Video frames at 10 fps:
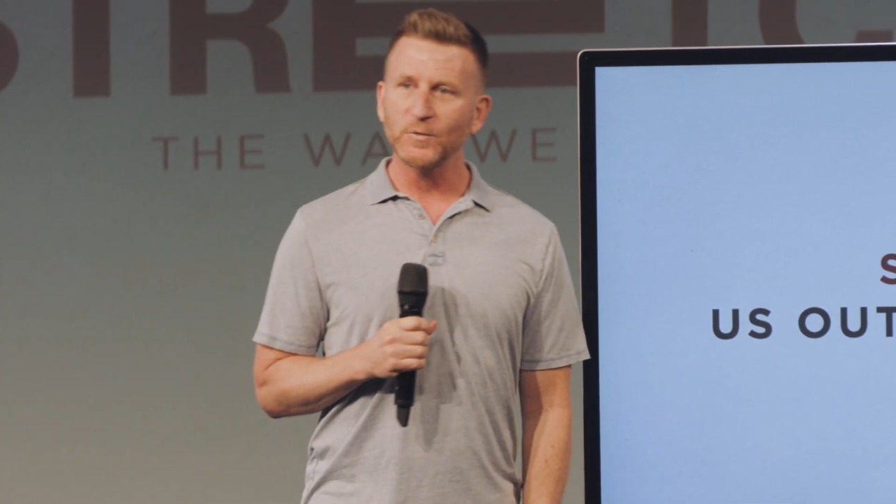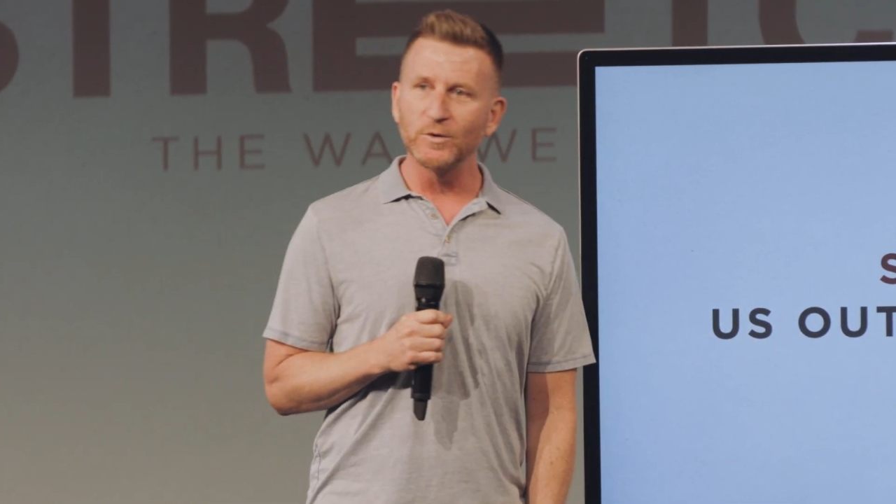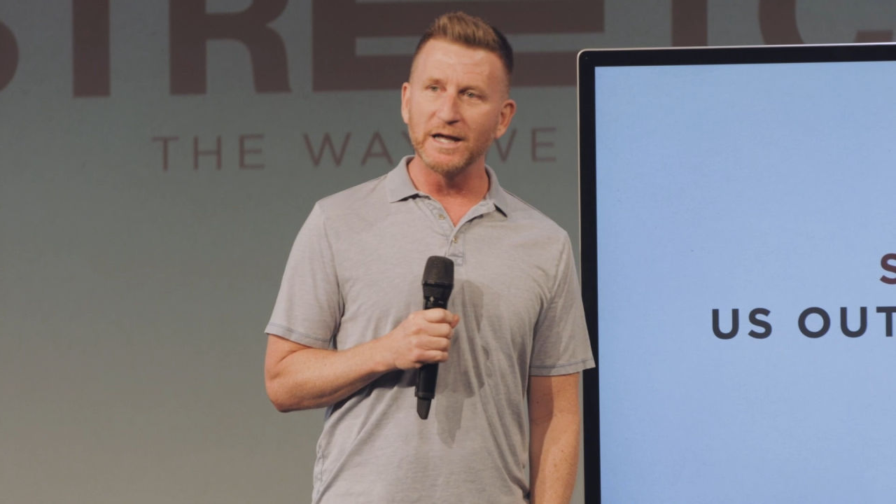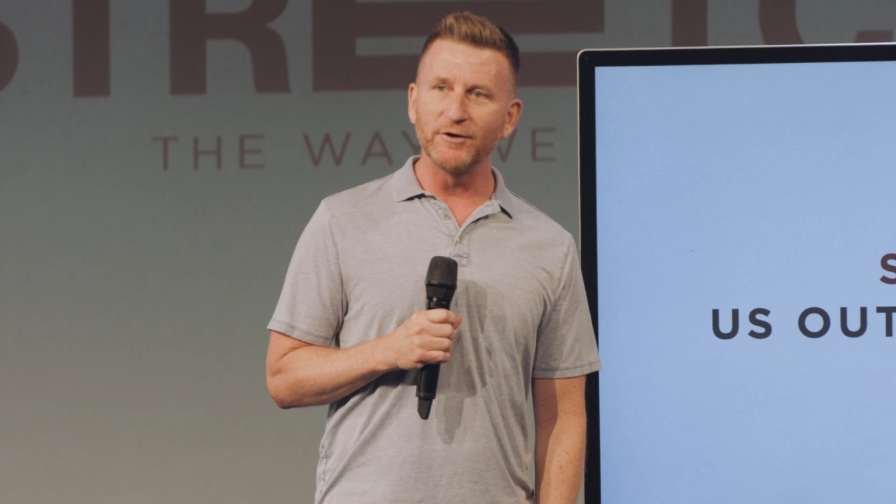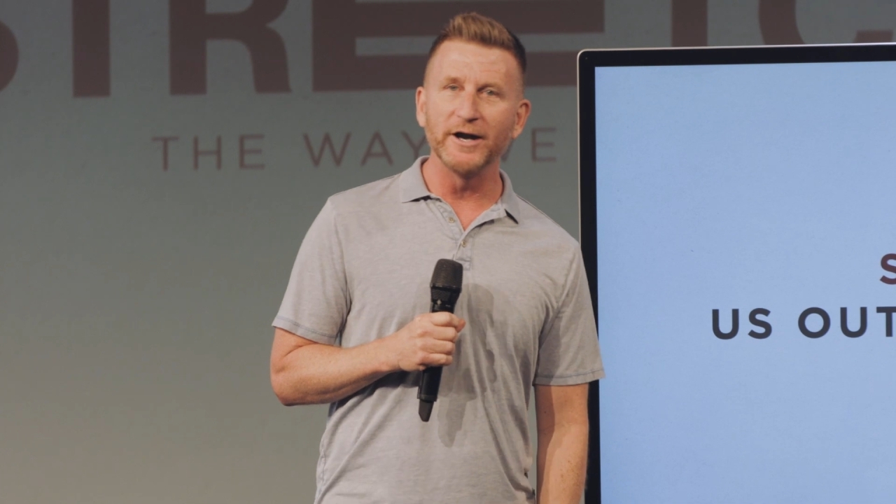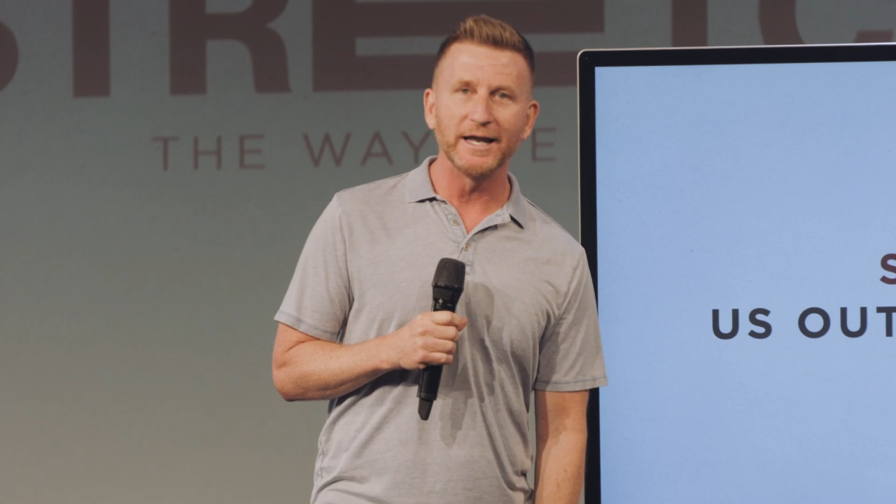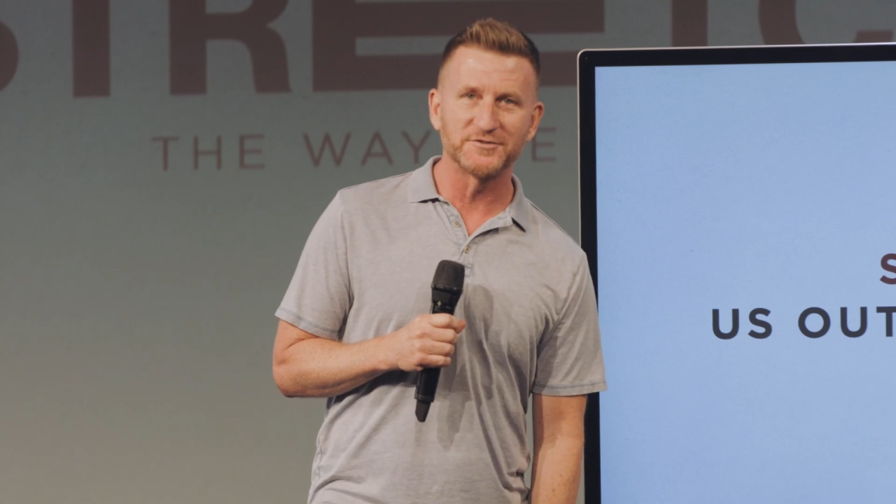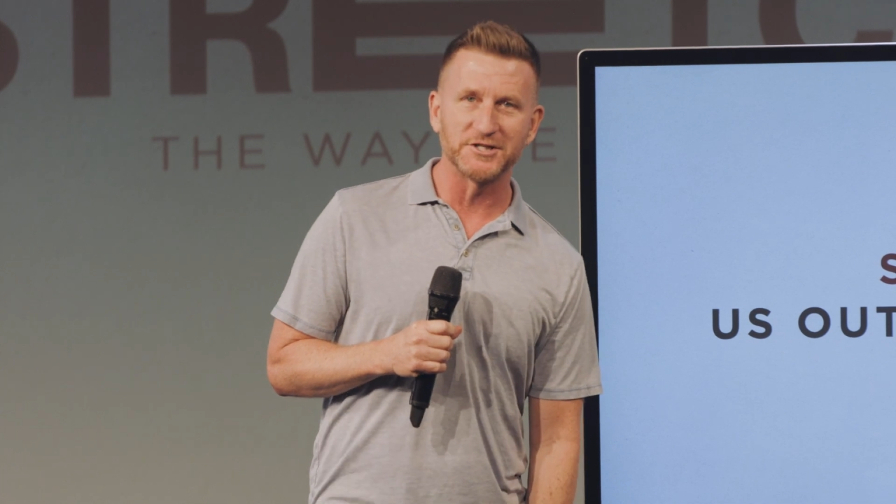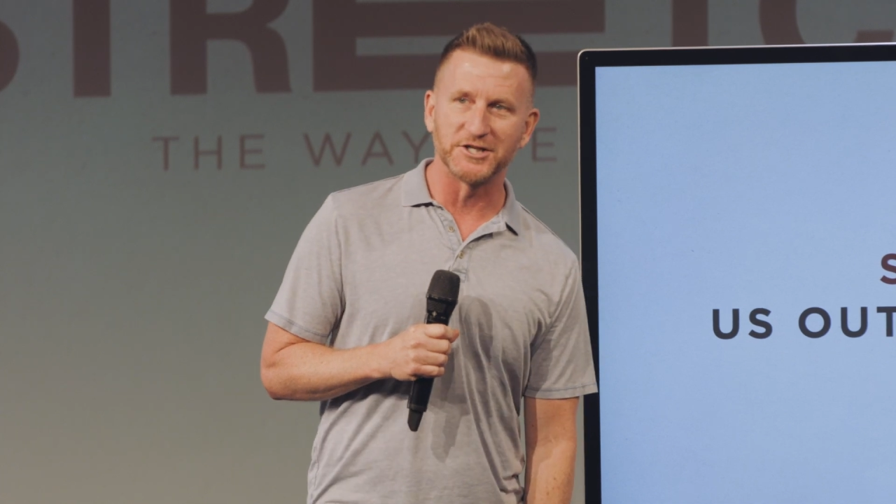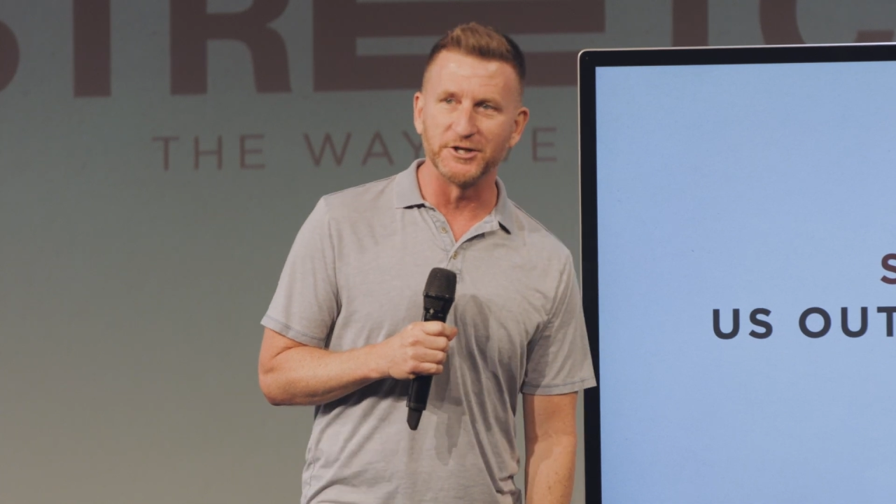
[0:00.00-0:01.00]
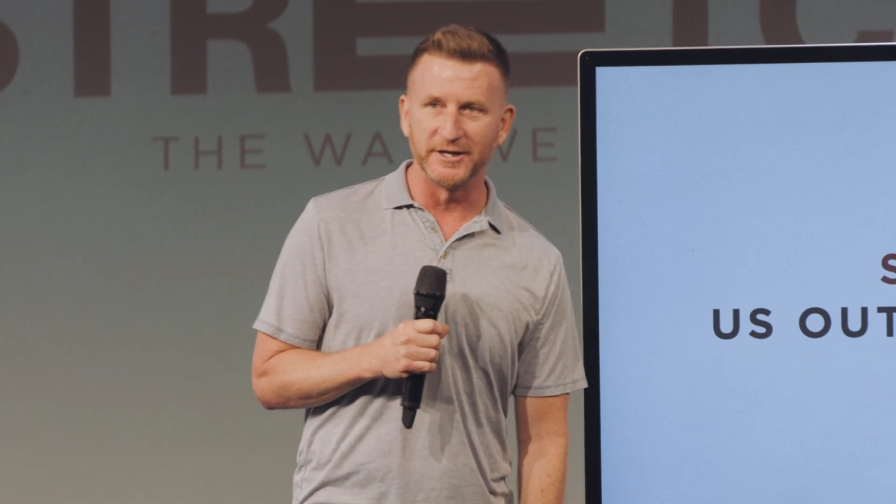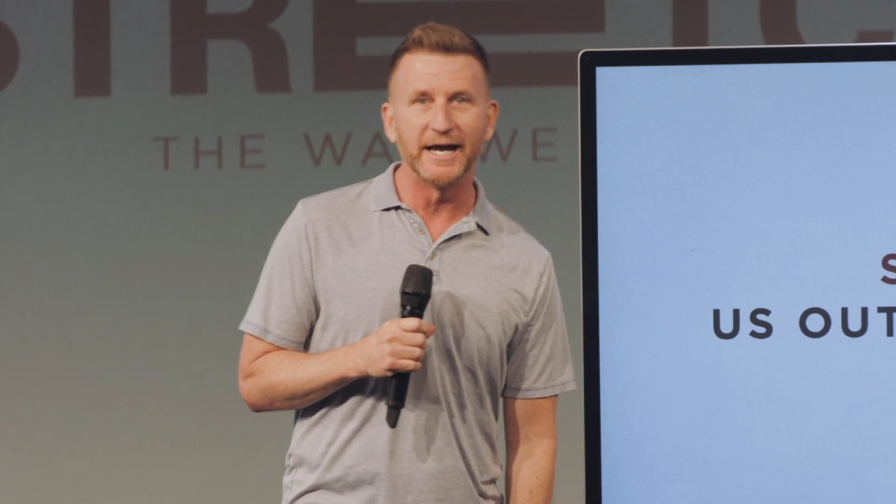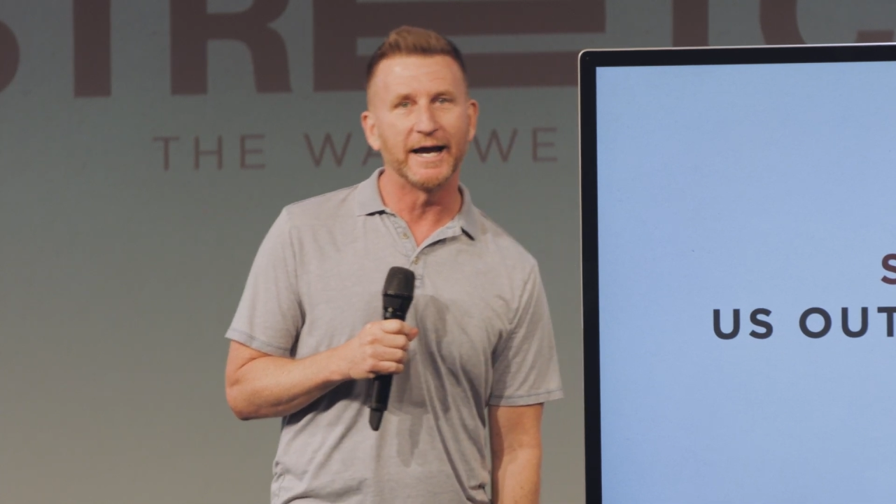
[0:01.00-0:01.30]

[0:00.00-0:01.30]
We'll have our head of security